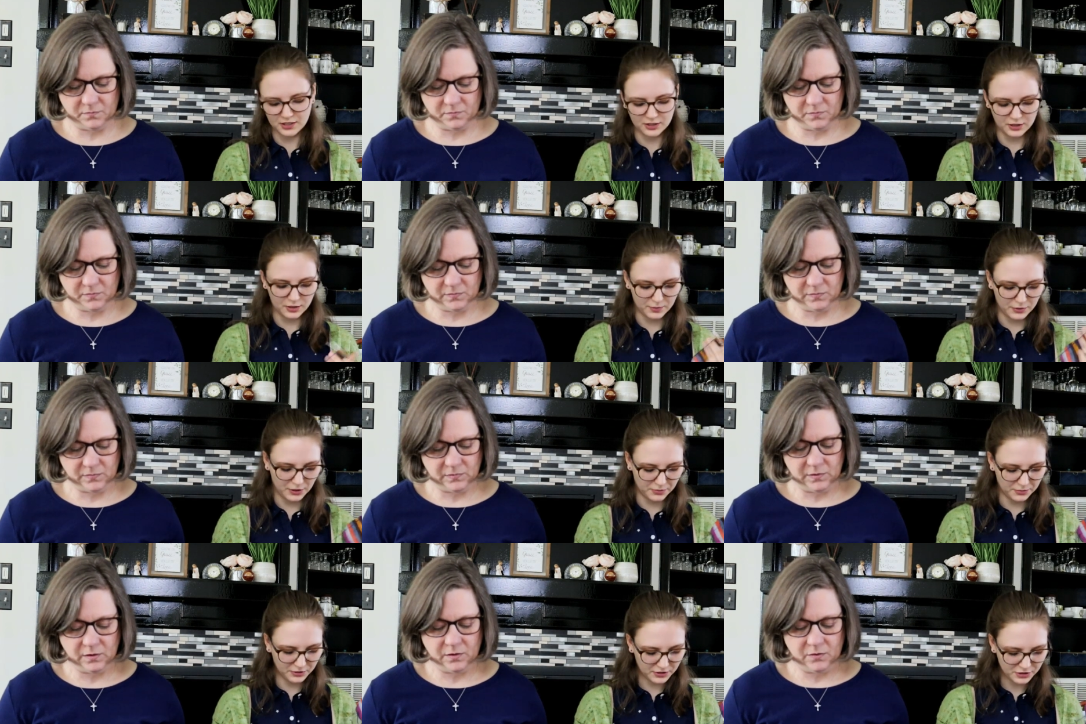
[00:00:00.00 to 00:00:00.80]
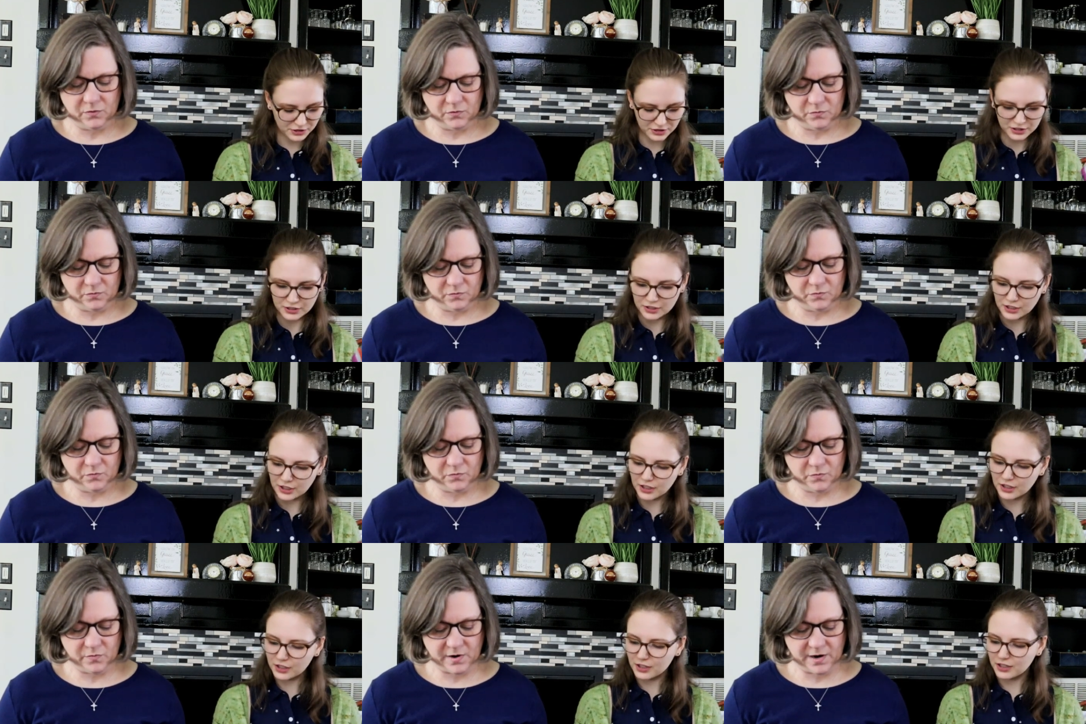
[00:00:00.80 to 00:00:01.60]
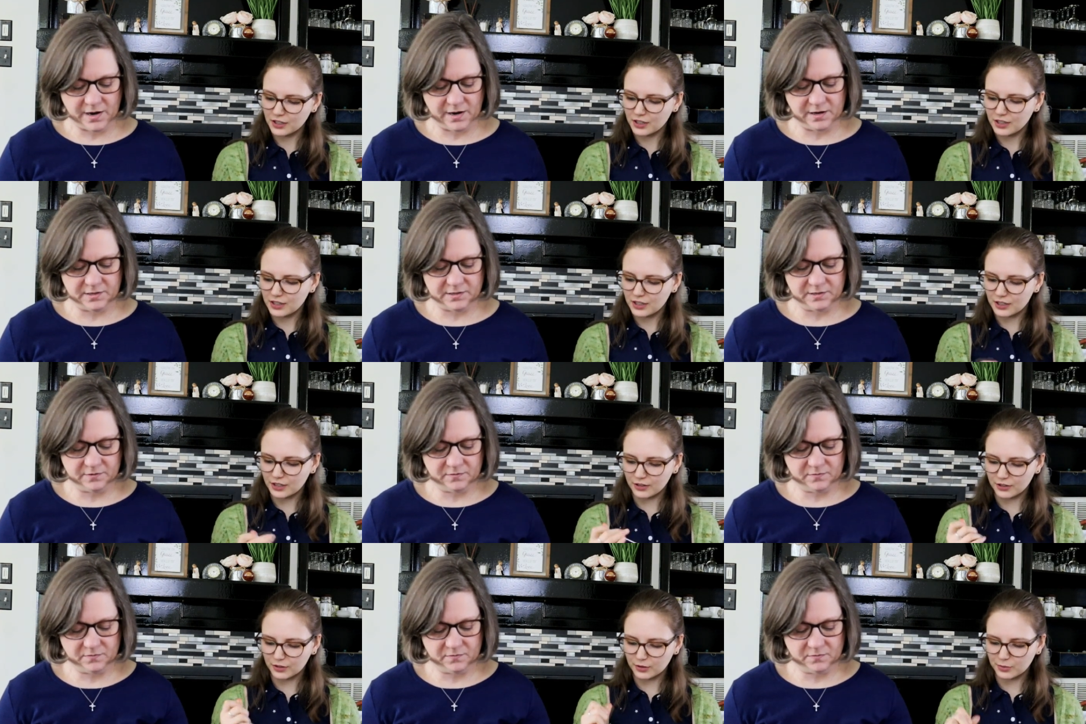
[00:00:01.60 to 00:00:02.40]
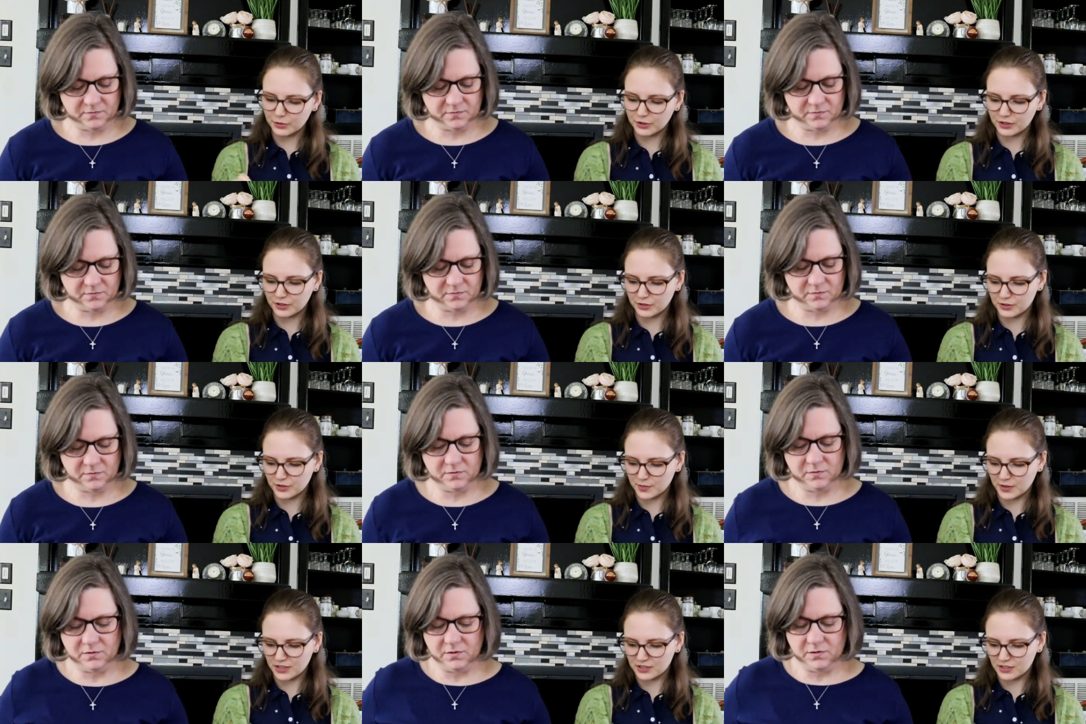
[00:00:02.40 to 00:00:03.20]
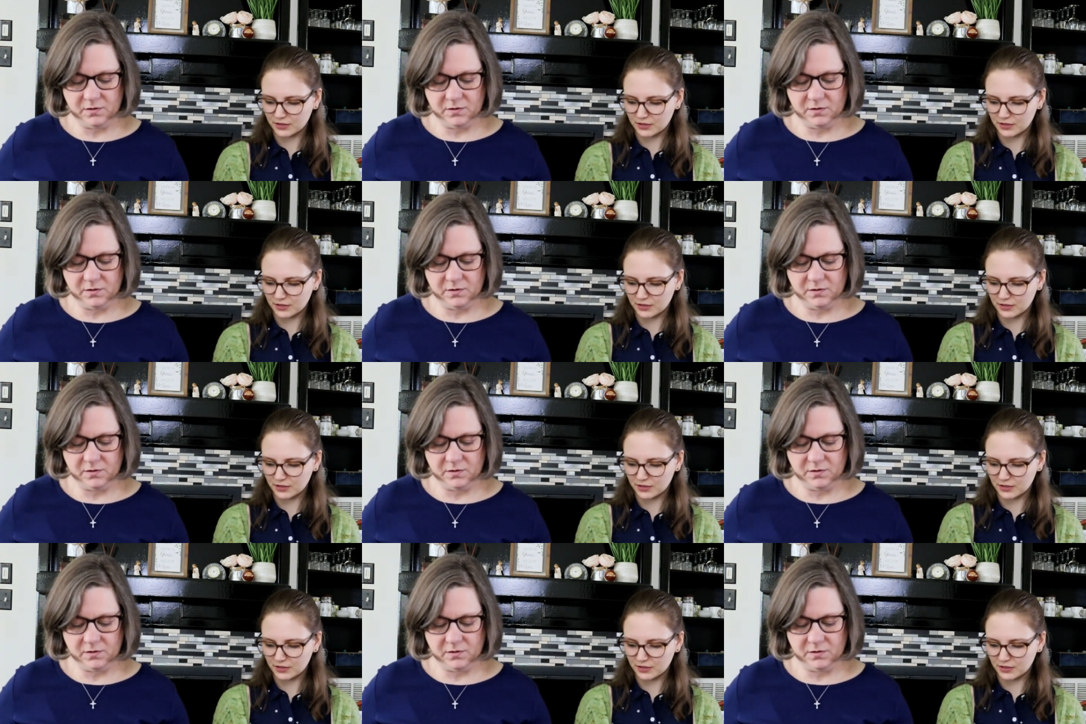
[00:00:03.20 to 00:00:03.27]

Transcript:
Speaker 1: I think are published under. Right. You know the book goes by